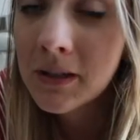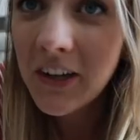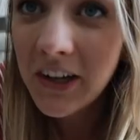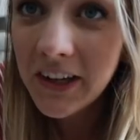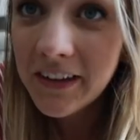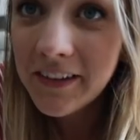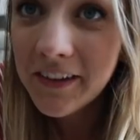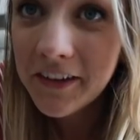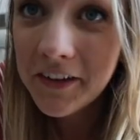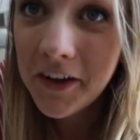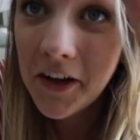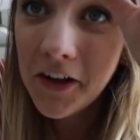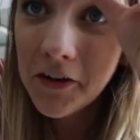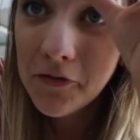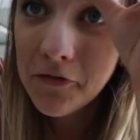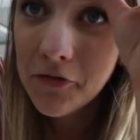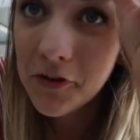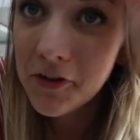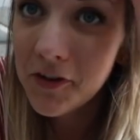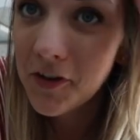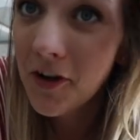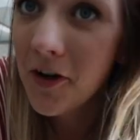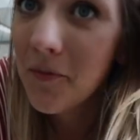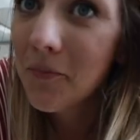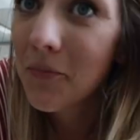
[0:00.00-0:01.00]
So like tonight, for
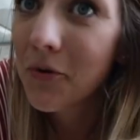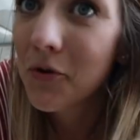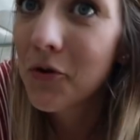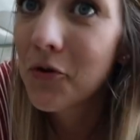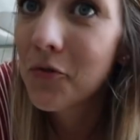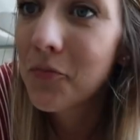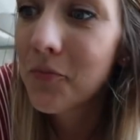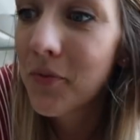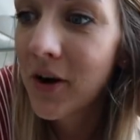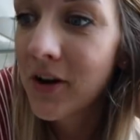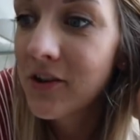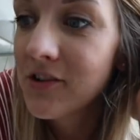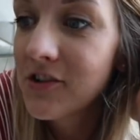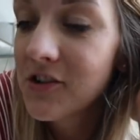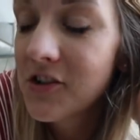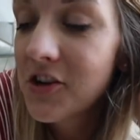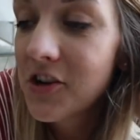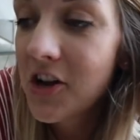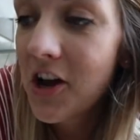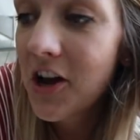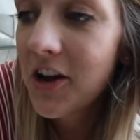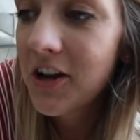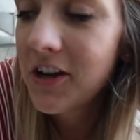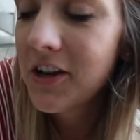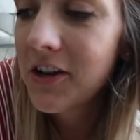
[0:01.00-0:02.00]
example, Brendan and
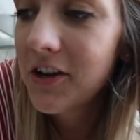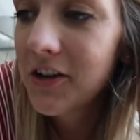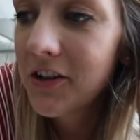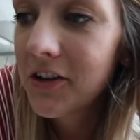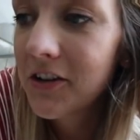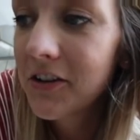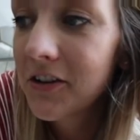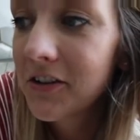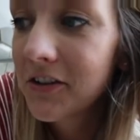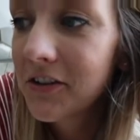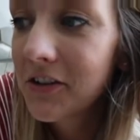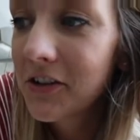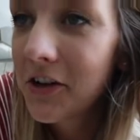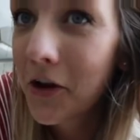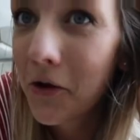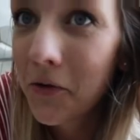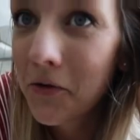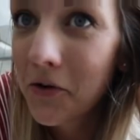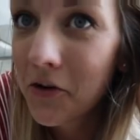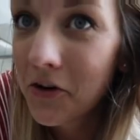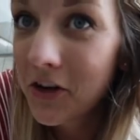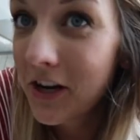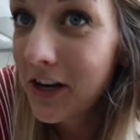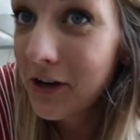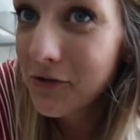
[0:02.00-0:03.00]
I are
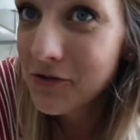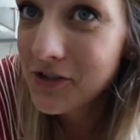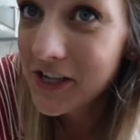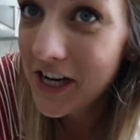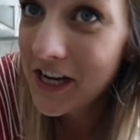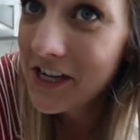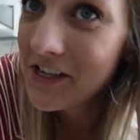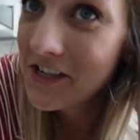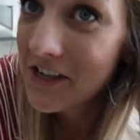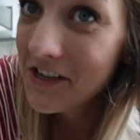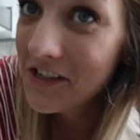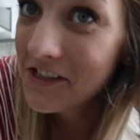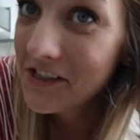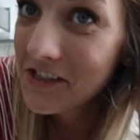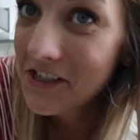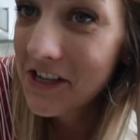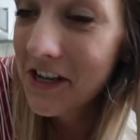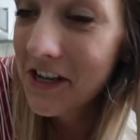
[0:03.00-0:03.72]
going on a little date night